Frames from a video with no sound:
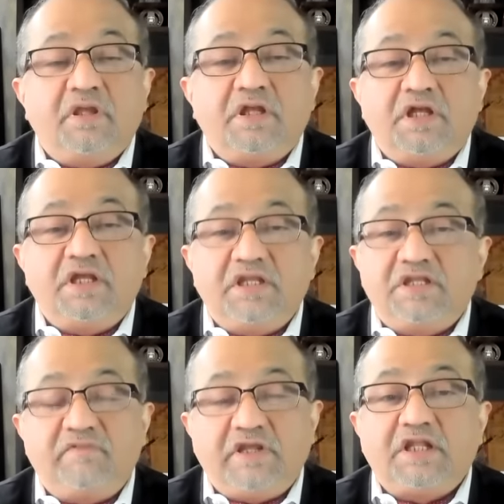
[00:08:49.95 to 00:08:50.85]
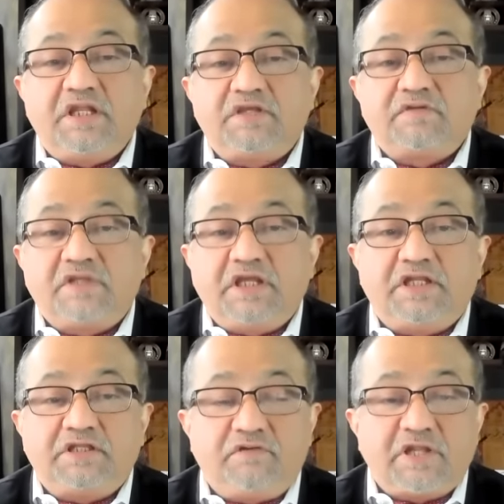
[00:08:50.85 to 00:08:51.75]
Uh, it is very clear to say
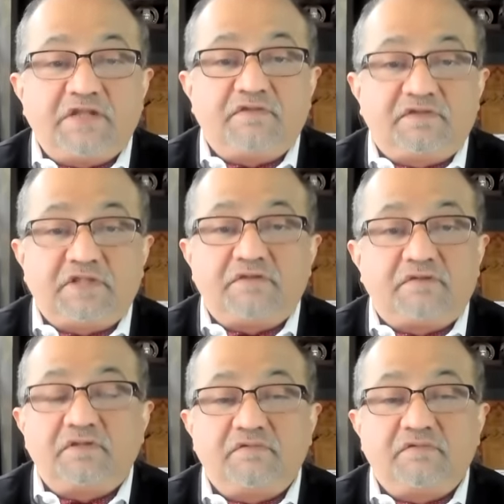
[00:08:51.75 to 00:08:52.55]
that the United States